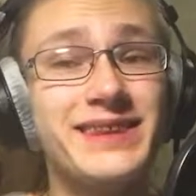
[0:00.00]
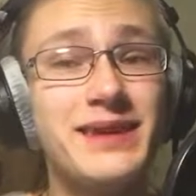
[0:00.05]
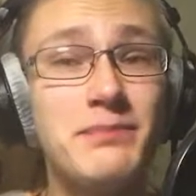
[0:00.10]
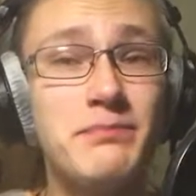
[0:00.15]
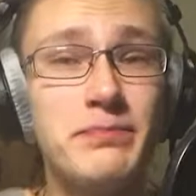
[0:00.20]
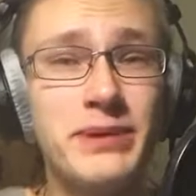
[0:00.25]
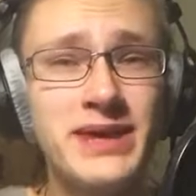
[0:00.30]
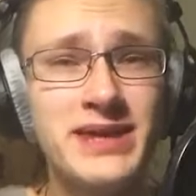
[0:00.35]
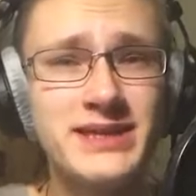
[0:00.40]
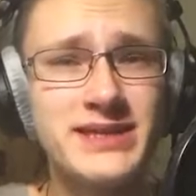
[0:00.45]
the
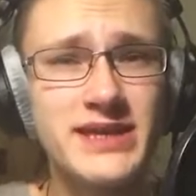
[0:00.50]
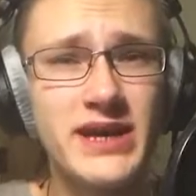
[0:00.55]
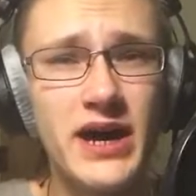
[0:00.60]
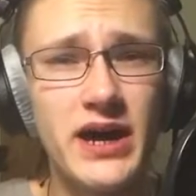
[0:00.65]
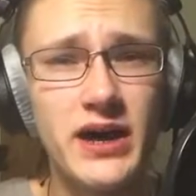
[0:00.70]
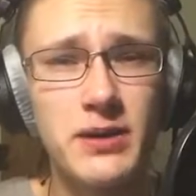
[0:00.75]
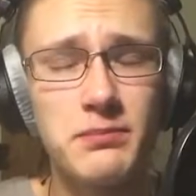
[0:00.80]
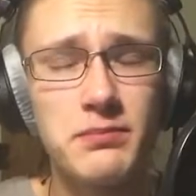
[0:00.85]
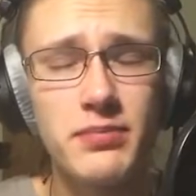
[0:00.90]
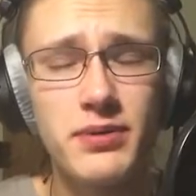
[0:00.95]
B
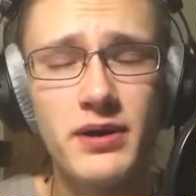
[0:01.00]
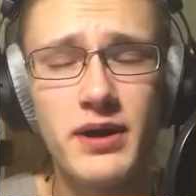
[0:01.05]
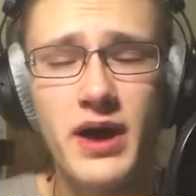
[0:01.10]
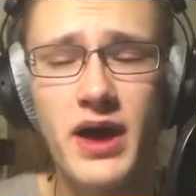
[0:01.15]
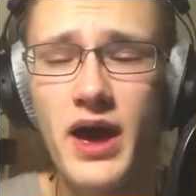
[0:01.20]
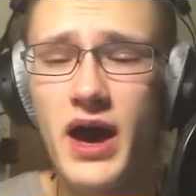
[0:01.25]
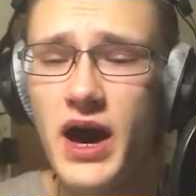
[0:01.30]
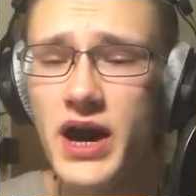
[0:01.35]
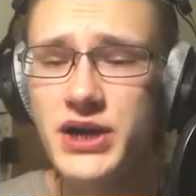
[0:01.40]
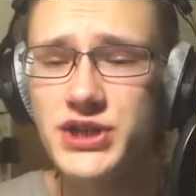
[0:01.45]
type,
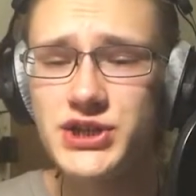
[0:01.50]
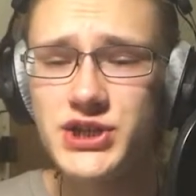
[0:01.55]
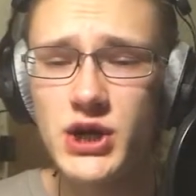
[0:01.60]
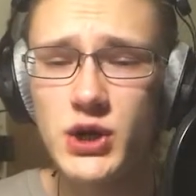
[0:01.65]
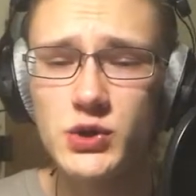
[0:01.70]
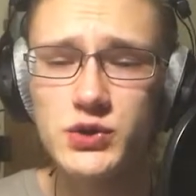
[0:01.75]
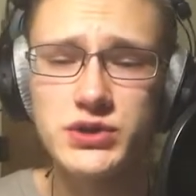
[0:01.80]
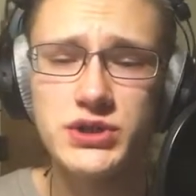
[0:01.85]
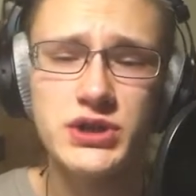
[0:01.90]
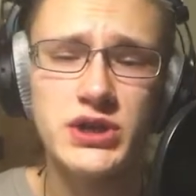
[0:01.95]
I
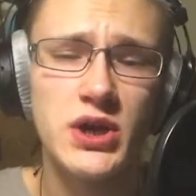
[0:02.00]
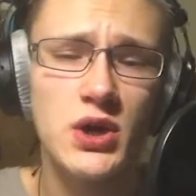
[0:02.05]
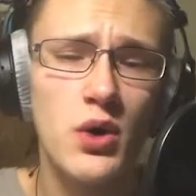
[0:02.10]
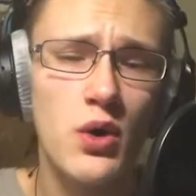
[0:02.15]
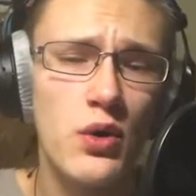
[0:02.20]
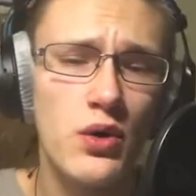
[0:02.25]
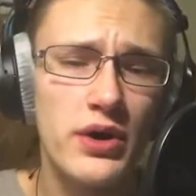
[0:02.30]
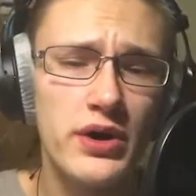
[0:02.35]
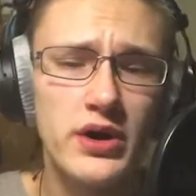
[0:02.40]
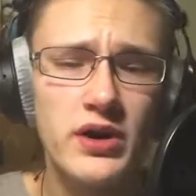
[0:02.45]
chose
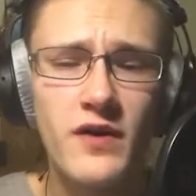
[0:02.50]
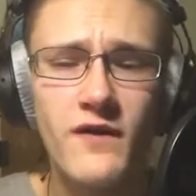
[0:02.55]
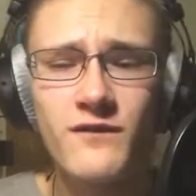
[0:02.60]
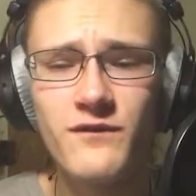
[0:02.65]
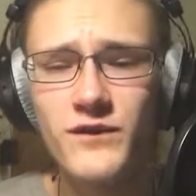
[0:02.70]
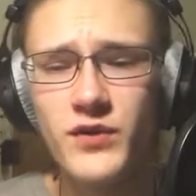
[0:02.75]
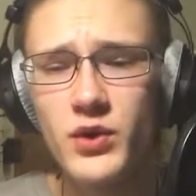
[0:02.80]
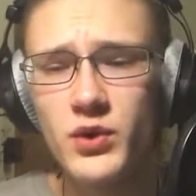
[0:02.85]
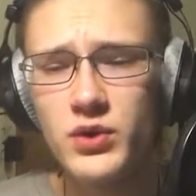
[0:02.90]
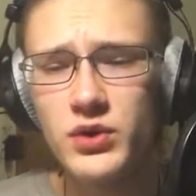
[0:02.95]
core
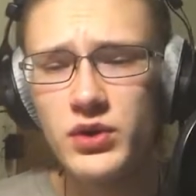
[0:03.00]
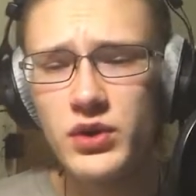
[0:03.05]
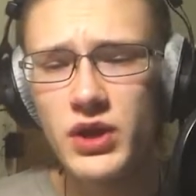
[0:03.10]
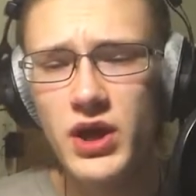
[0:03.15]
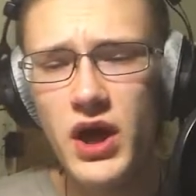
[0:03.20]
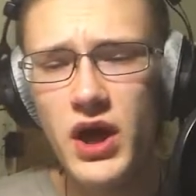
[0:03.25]
full